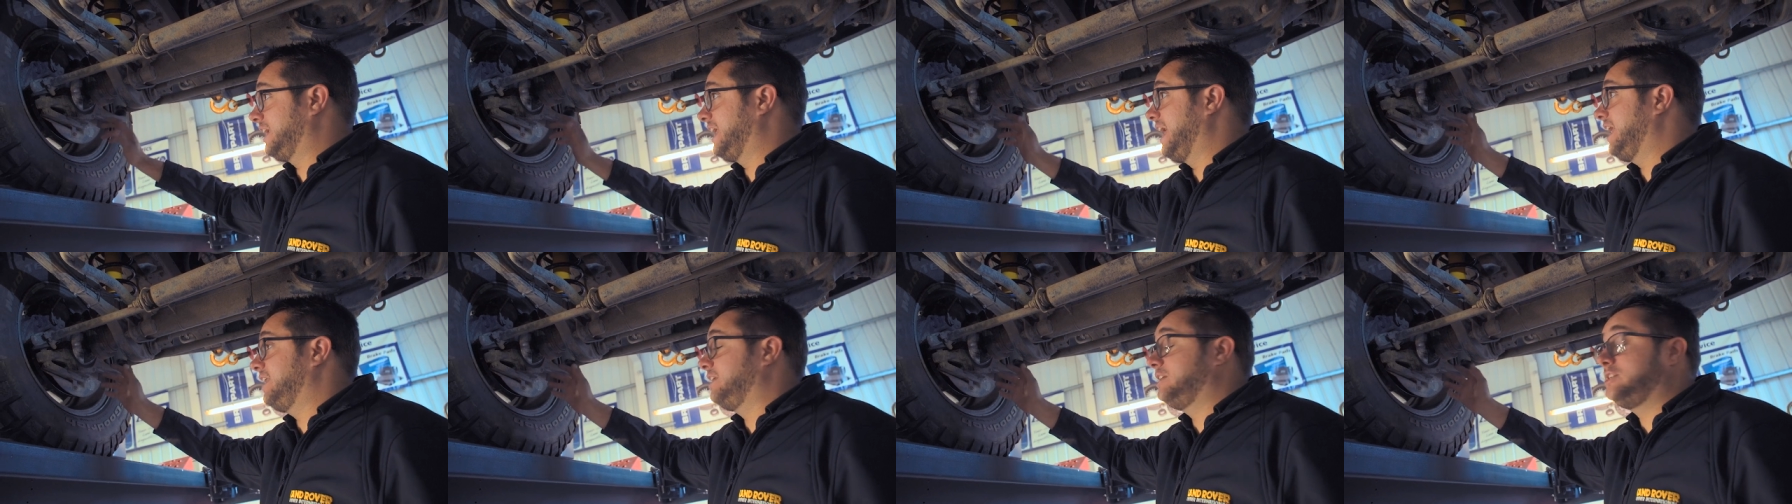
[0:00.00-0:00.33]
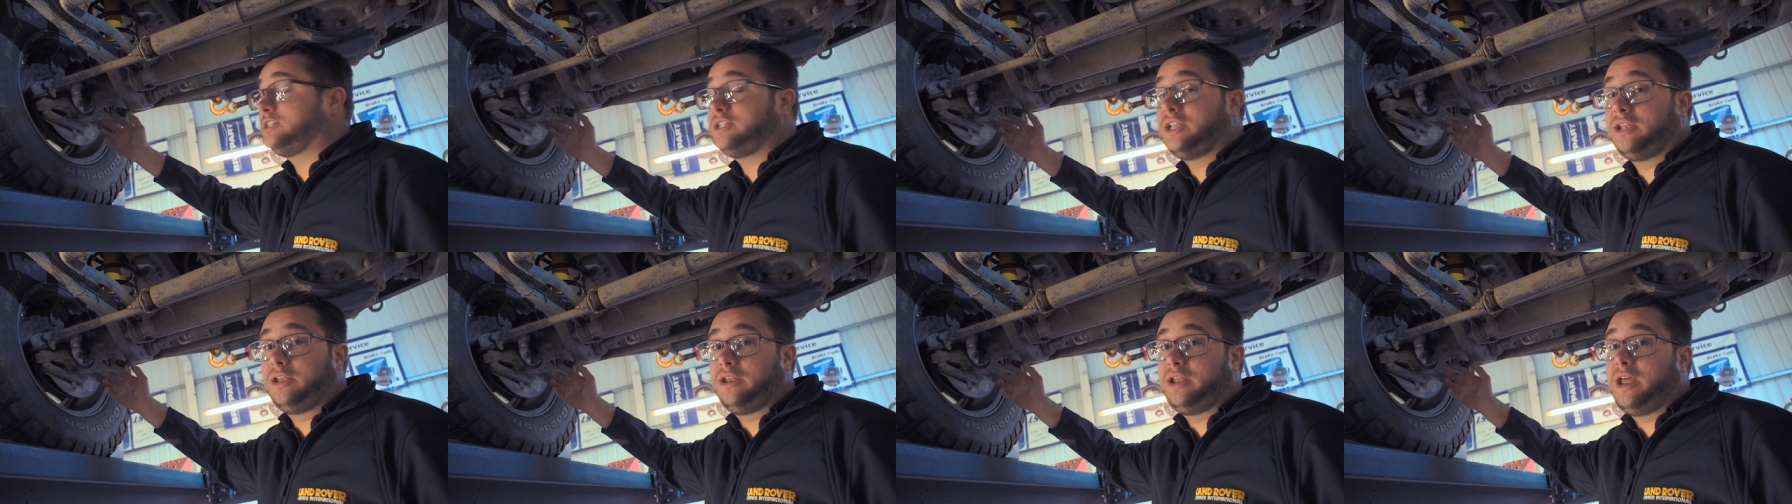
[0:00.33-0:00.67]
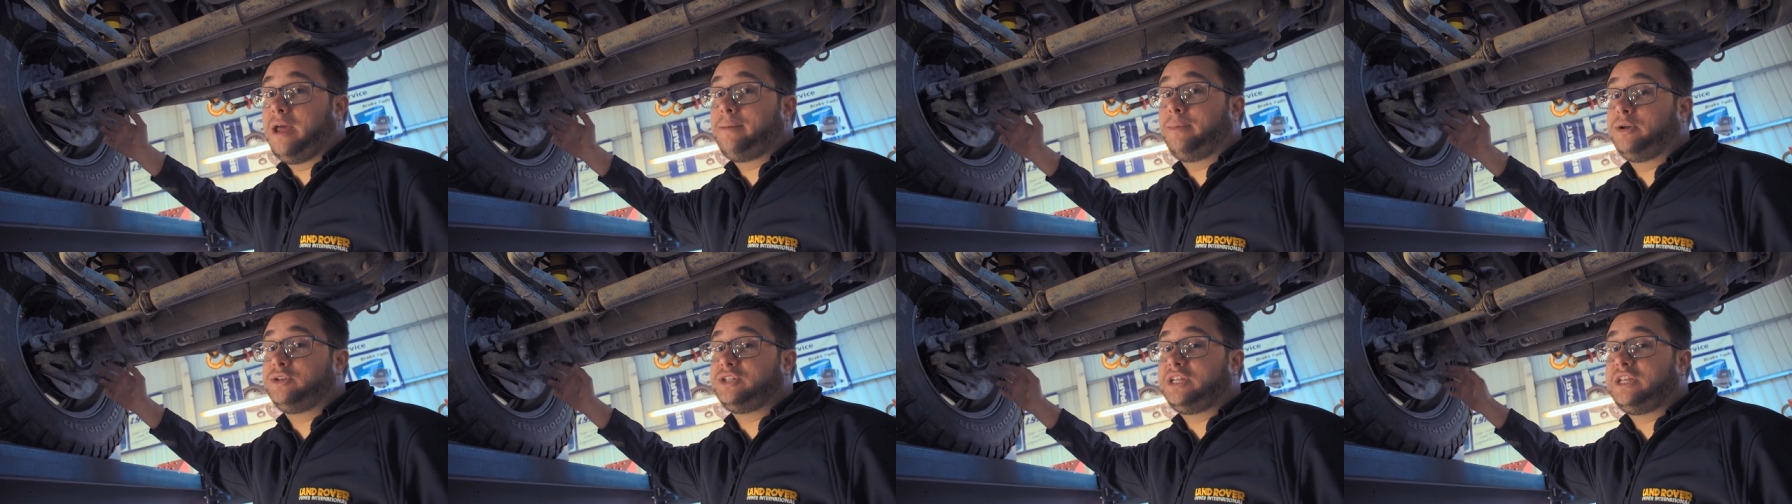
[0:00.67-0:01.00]
again, it's a
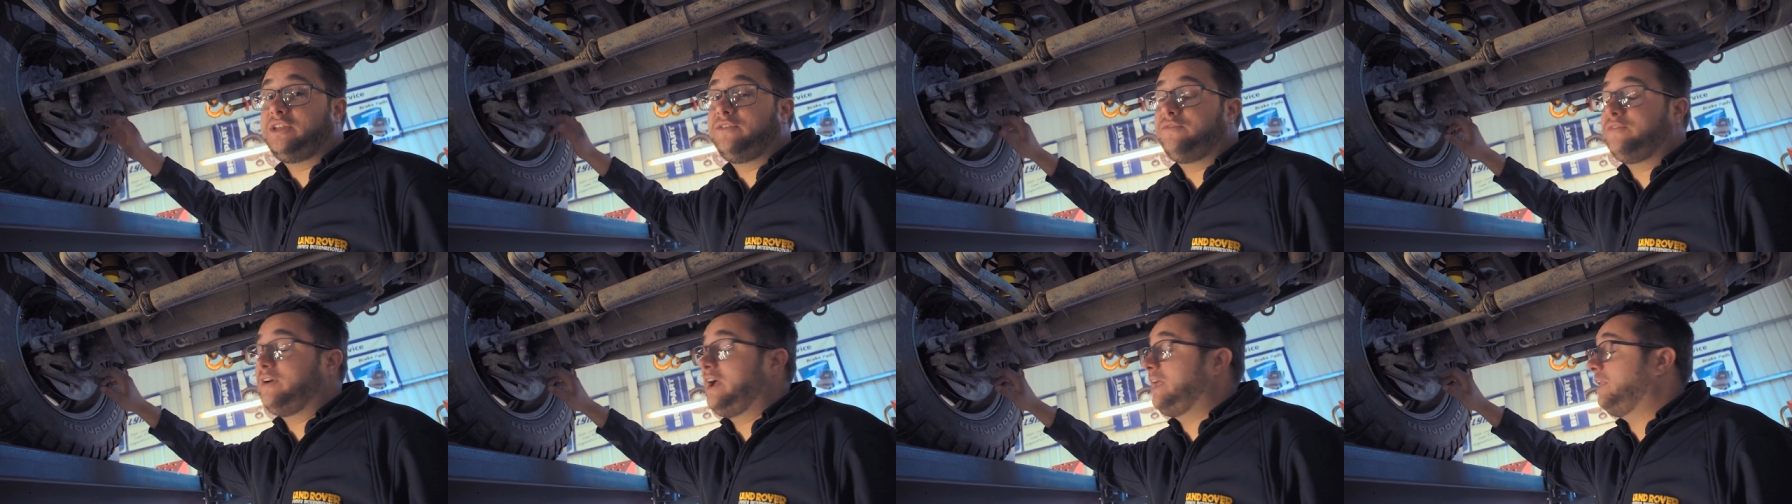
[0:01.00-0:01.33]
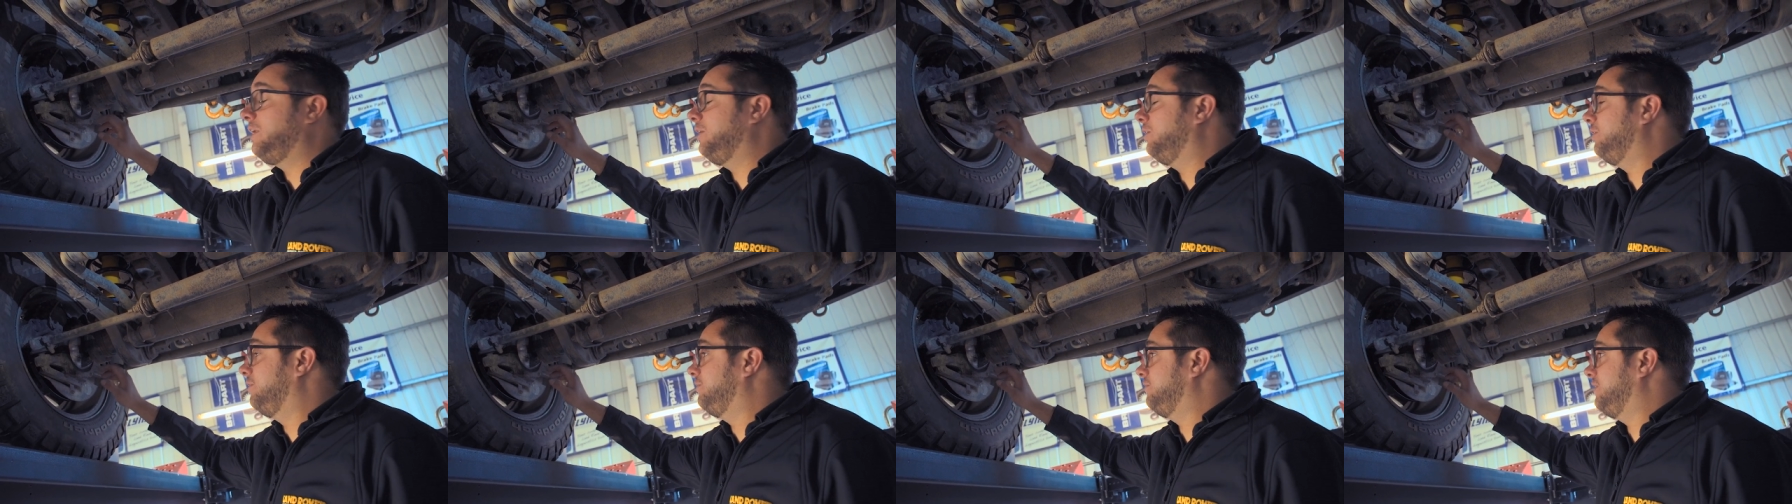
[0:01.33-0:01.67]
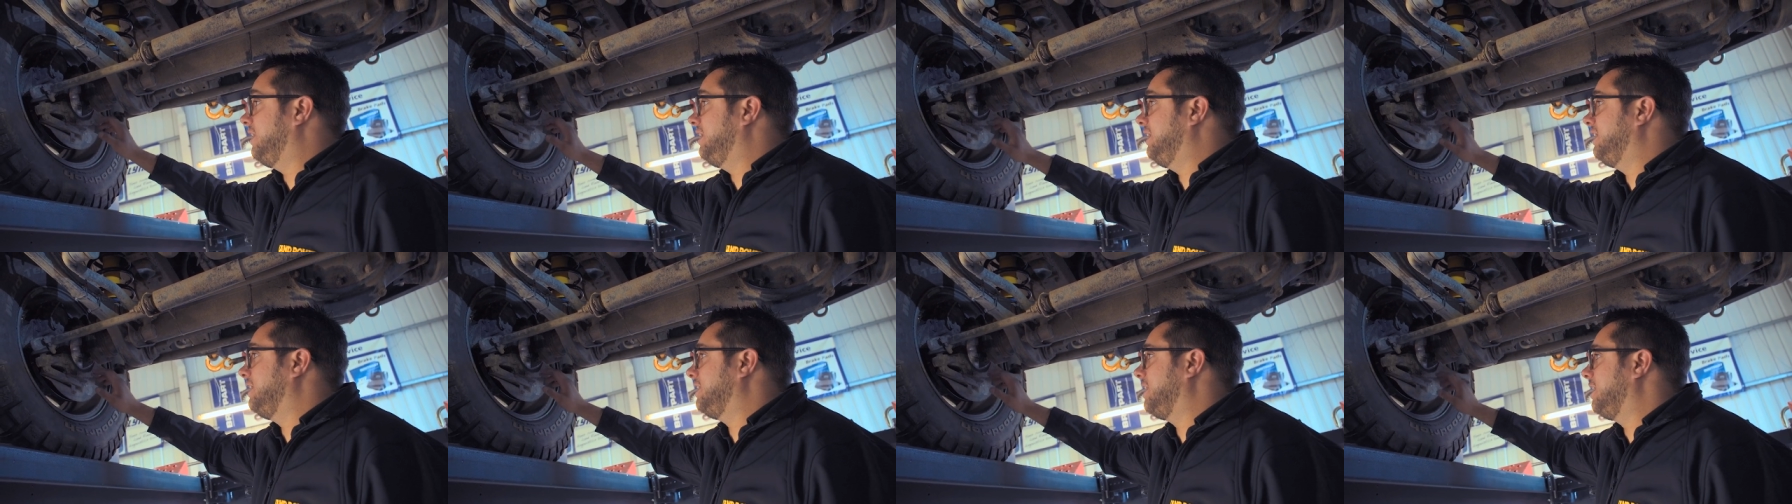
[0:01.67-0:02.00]
MOT failure if
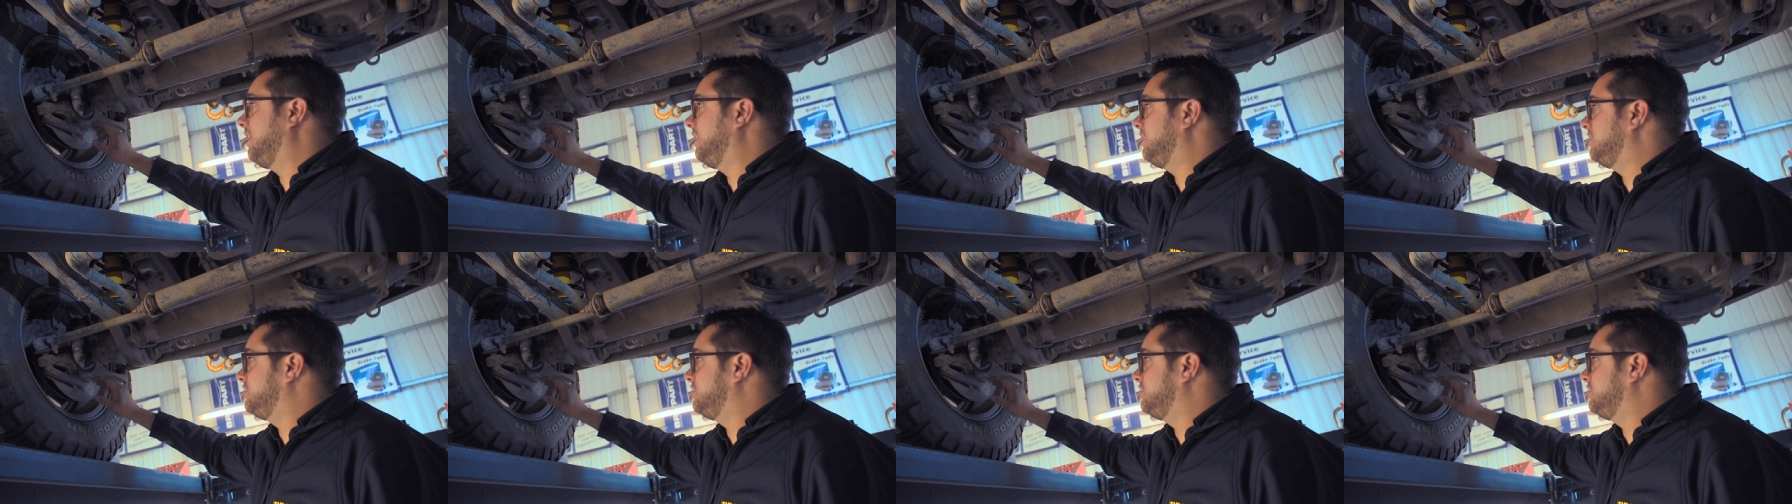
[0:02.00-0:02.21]
they're leaking